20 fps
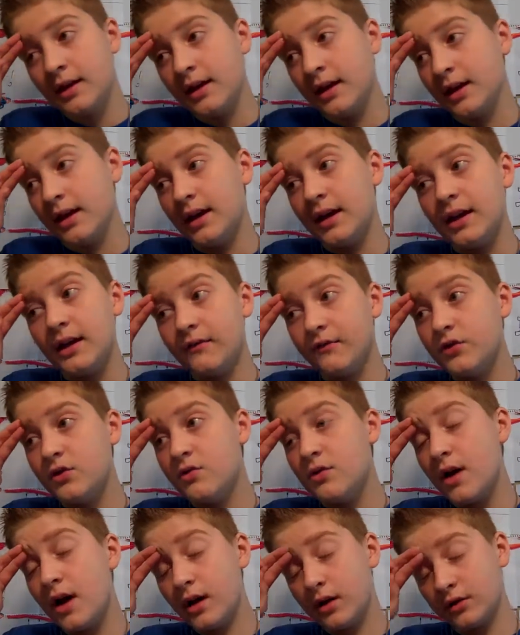and if
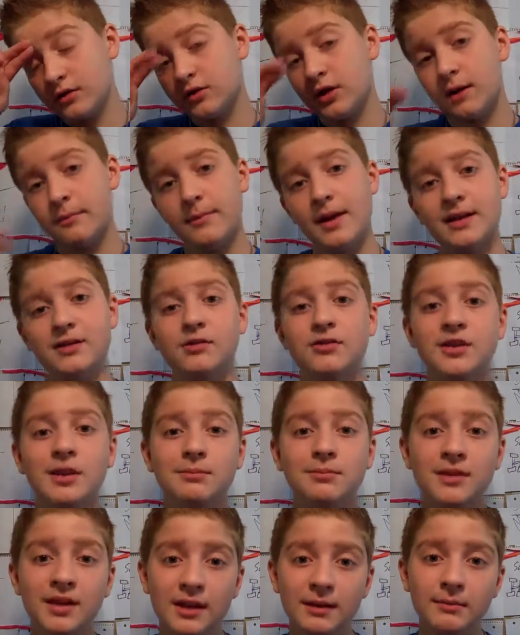you guys are starting back to
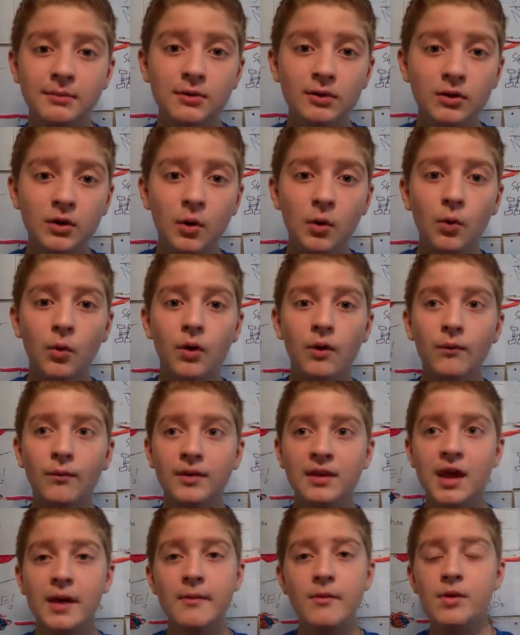September, or
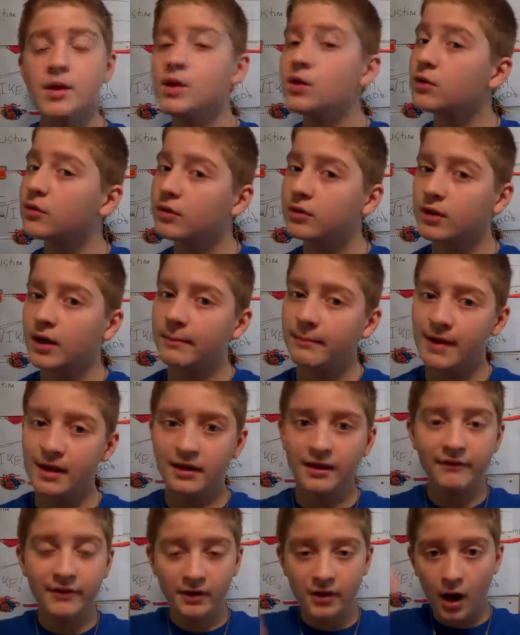tell me when you're going to start
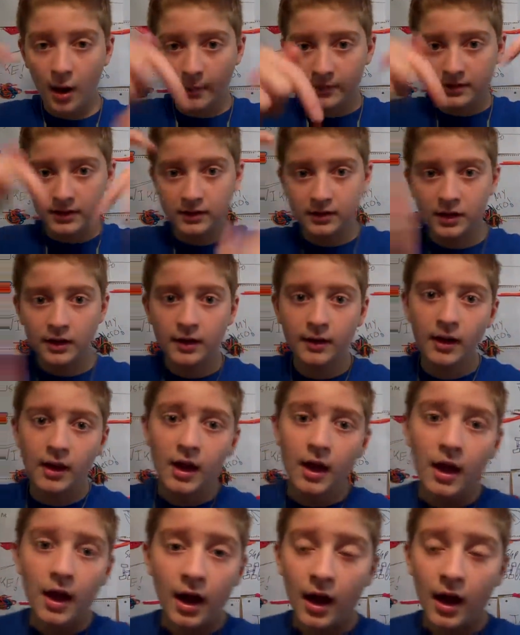back, leave in the comments down there.